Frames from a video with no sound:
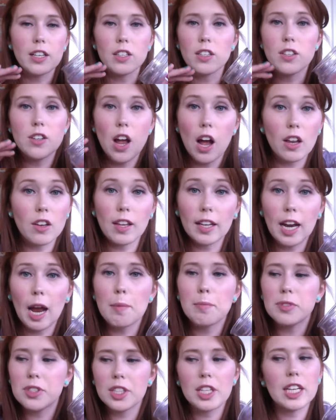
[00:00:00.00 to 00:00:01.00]

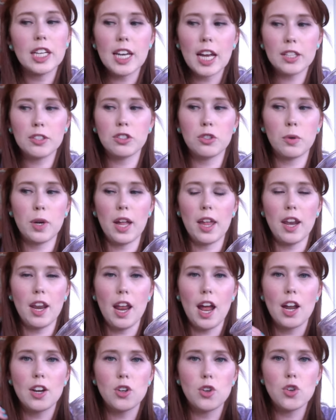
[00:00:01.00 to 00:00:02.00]
I'm sitting next to it and
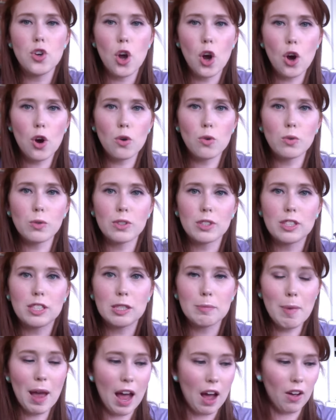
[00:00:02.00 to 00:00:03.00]
it had no
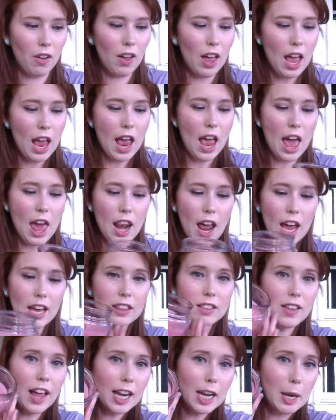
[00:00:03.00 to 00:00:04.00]
smell. And
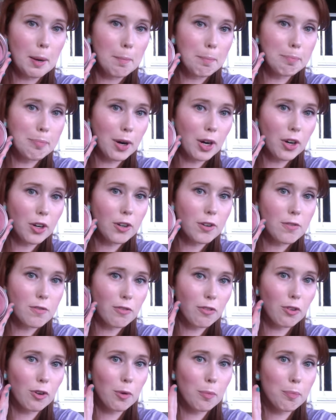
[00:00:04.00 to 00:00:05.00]
I let it burn
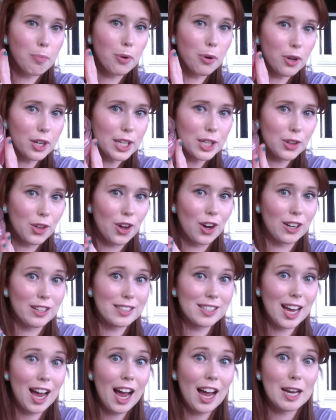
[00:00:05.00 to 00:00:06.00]
for a pretty
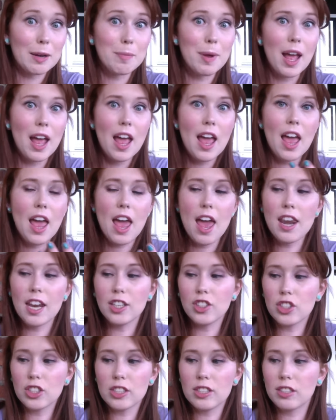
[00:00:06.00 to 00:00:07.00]
long time and
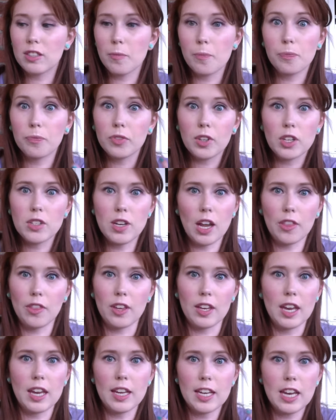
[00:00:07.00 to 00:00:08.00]
it just,
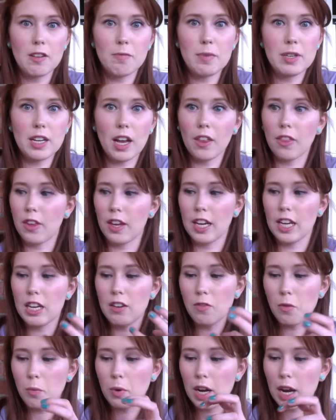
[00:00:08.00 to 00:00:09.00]
nothing. It gave me nothing.
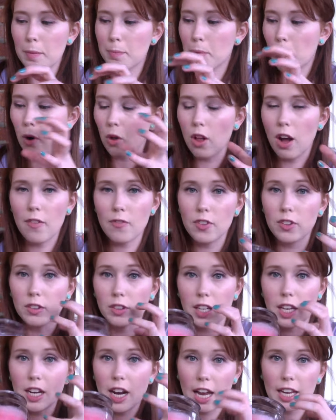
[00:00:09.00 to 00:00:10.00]
Even when I pull off the
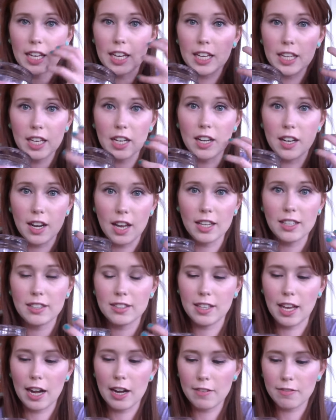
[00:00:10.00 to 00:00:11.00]
lid, I can get a nice
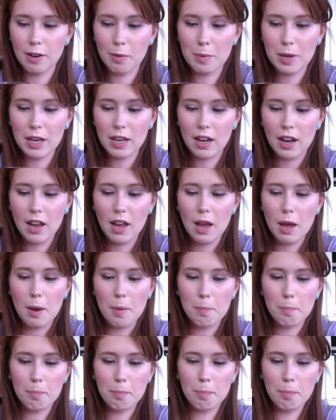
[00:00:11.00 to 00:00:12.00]
scent from it.
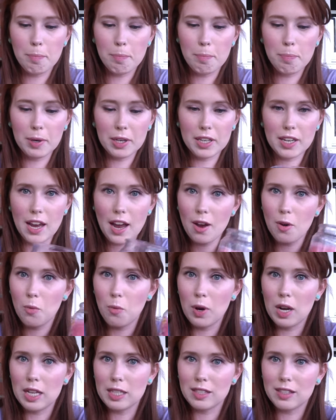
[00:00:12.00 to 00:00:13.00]
But yet
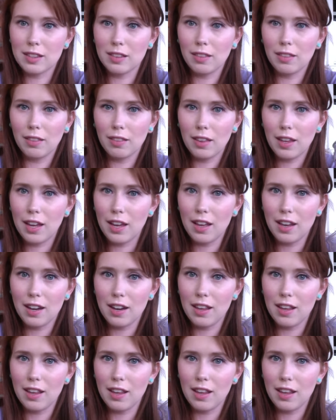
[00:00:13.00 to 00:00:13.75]
when it's lit,